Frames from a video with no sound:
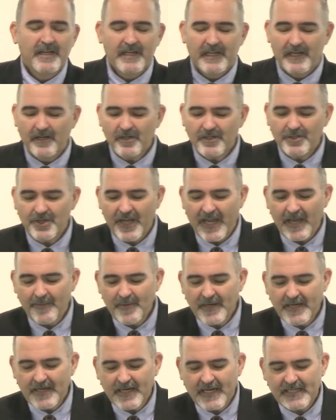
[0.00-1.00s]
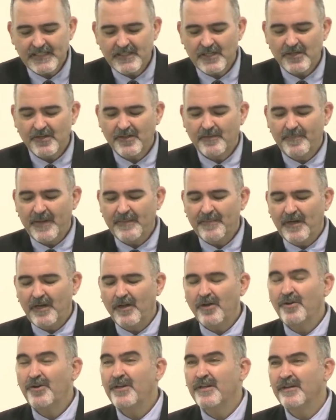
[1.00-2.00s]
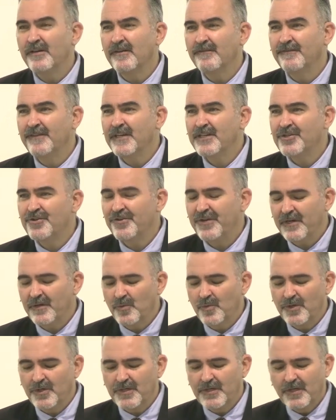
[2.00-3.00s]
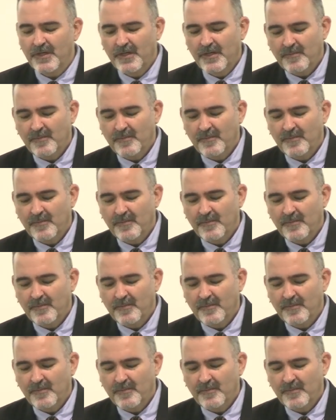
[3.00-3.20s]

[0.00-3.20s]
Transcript: It looked to Habakkuk as though the Babylonian victory would